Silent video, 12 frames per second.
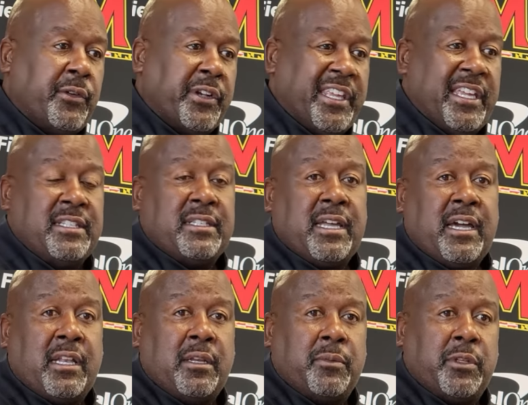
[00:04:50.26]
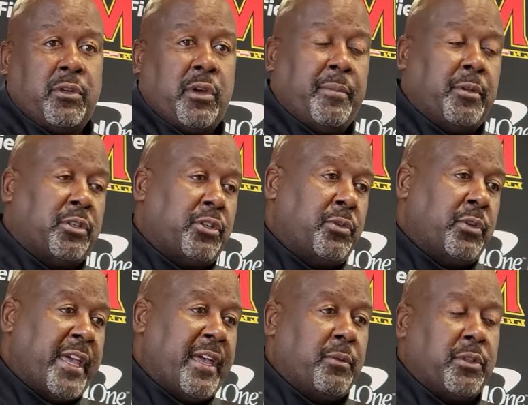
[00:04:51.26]
On the inside, and when you're able to do
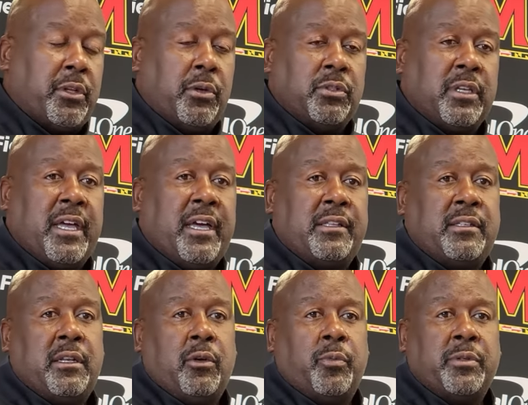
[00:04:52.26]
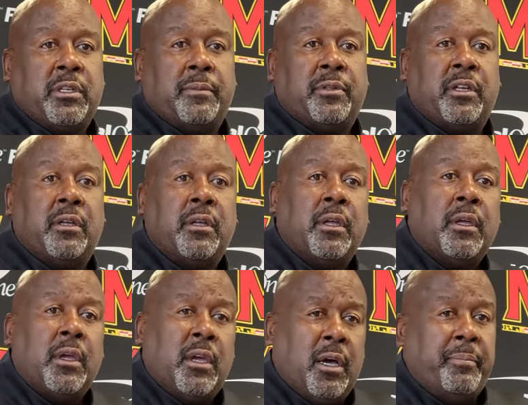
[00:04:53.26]
that with those guys, it opens up the
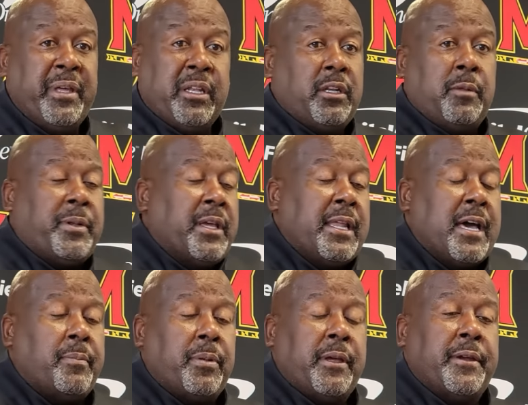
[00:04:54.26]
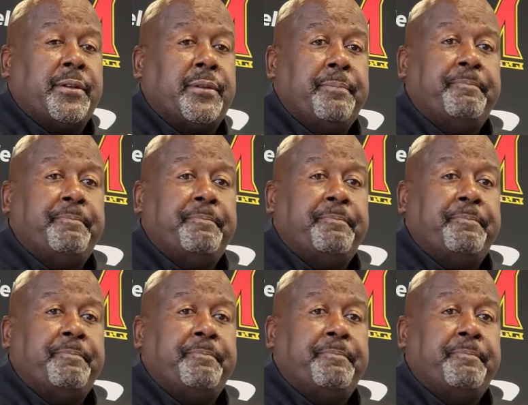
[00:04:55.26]
ability to play a lot of players.